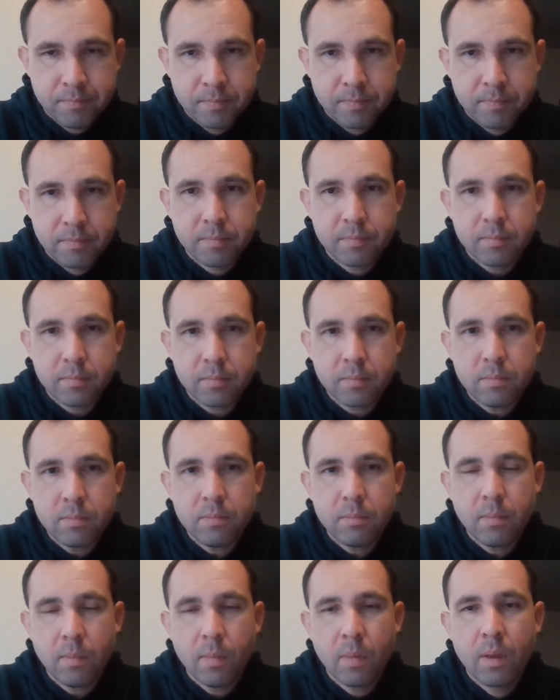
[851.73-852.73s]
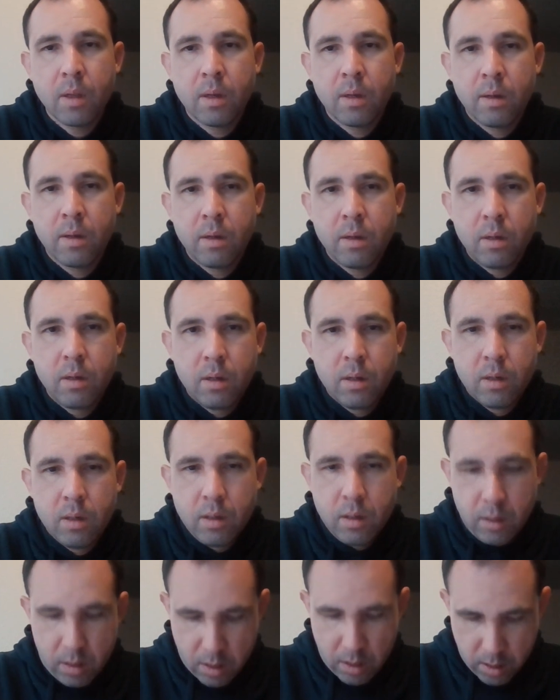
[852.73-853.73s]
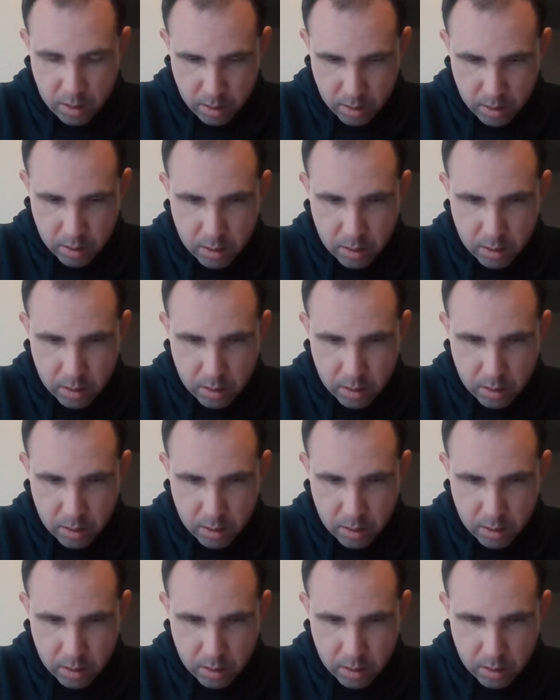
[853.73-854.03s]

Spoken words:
No one is speaking in this clip.